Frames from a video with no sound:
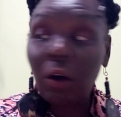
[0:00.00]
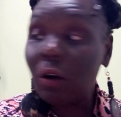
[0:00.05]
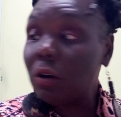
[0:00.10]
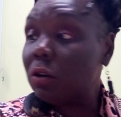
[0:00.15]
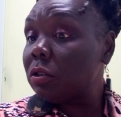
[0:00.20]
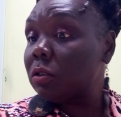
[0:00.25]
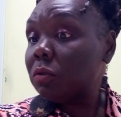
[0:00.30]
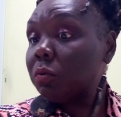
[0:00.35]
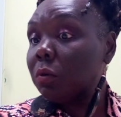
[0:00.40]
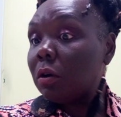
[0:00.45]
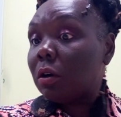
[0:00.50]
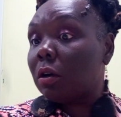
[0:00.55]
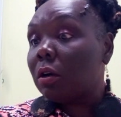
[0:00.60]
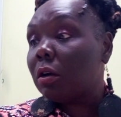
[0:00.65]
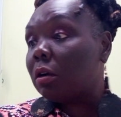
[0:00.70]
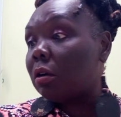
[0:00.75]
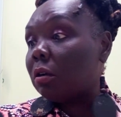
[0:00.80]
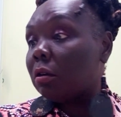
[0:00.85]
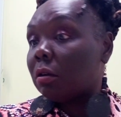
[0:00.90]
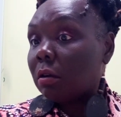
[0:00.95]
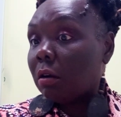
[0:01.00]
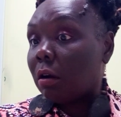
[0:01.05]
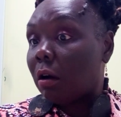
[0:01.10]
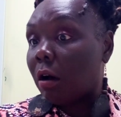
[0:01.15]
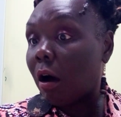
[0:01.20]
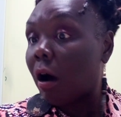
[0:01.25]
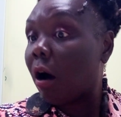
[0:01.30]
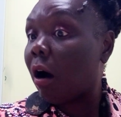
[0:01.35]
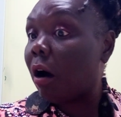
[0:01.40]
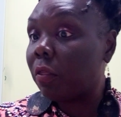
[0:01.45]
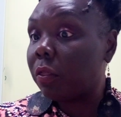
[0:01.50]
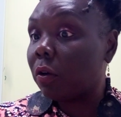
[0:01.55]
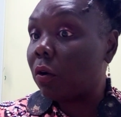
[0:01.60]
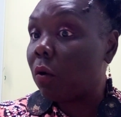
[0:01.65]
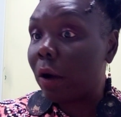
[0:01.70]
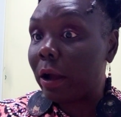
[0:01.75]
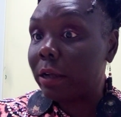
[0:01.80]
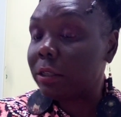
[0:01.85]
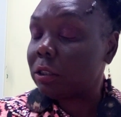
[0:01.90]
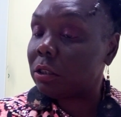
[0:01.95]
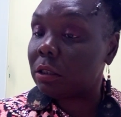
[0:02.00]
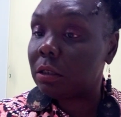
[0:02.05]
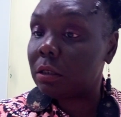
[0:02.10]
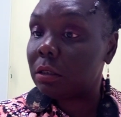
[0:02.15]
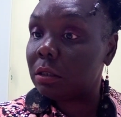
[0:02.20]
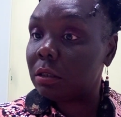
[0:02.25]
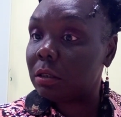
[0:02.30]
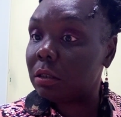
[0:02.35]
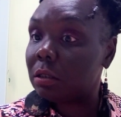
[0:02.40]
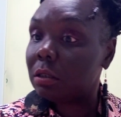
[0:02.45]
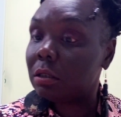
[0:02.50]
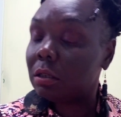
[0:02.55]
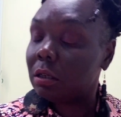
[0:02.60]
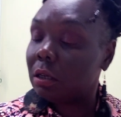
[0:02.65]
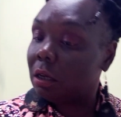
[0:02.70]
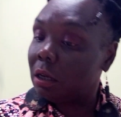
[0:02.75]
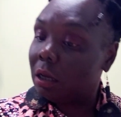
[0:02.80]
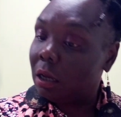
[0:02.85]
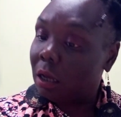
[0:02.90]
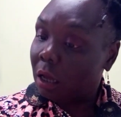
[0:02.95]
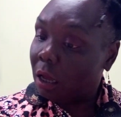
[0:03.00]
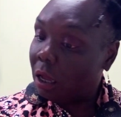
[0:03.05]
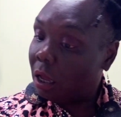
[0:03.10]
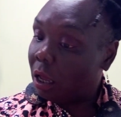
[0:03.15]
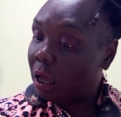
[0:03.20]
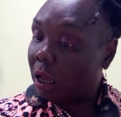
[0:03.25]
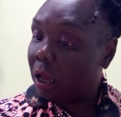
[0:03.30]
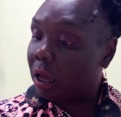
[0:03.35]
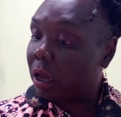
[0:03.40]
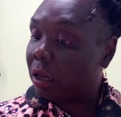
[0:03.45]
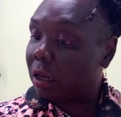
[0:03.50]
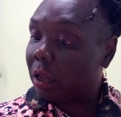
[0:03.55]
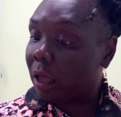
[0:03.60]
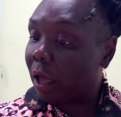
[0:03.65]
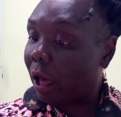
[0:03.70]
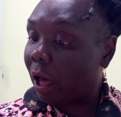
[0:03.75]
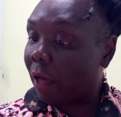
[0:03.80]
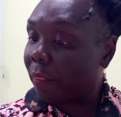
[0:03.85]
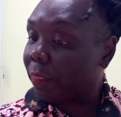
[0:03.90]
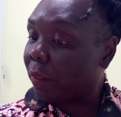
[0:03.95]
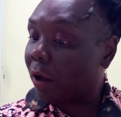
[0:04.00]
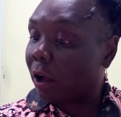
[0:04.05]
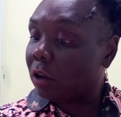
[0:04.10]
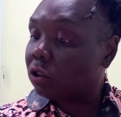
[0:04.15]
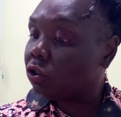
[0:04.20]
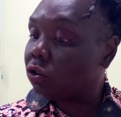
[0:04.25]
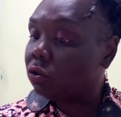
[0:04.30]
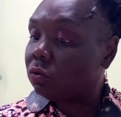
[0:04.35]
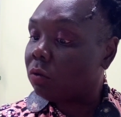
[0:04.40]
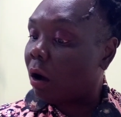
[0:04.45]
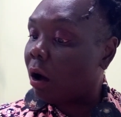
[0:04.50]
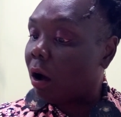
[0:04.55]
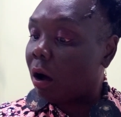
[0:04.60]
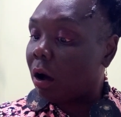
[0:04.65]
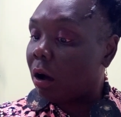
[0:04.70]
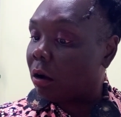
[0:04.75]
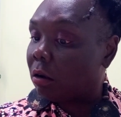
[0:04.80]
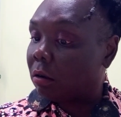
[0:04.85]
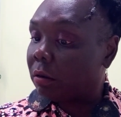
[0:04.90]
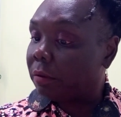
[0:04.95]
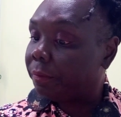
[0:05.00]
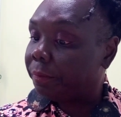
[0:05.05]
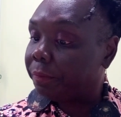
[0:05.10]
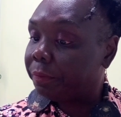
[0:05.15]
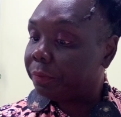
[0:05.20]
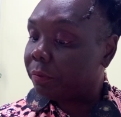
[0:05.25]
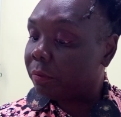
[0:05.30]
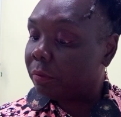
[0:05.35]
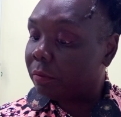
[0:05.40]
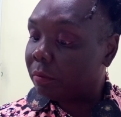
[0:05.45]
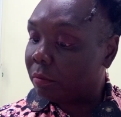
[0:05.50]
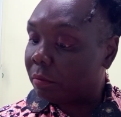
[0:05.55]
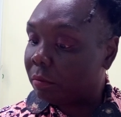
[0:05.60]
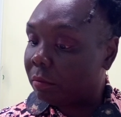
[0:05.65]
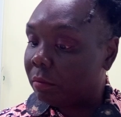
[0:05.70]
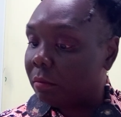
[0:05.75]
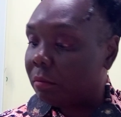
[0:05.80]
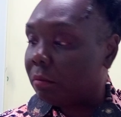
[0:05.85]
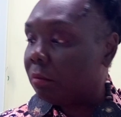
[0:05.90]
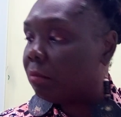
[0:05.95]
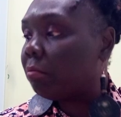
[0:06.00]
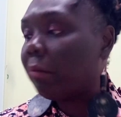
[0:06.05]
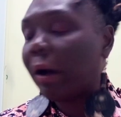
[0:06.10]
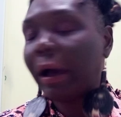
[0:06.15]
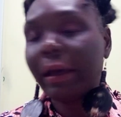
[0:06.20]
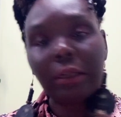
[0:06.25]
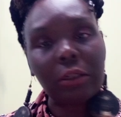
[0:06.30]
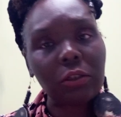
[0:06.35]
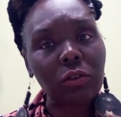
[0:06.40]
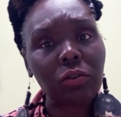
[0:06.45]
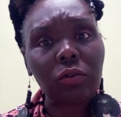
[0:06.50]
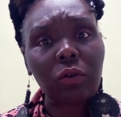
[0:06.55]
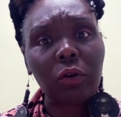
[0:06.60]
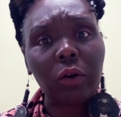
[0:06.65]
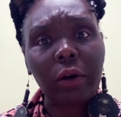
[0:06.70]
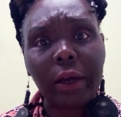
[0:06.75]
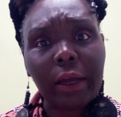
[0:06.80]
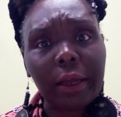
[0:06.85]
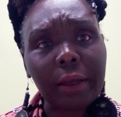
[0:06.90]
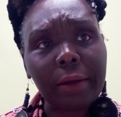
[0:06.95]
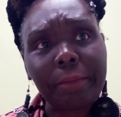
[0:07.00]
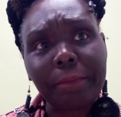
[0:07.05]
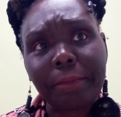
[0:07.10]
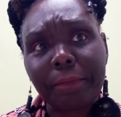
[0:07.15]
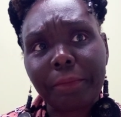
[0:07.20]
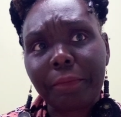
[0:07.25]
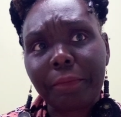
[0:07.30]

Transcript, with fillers: those were all the questions. And I thought you all might enjoy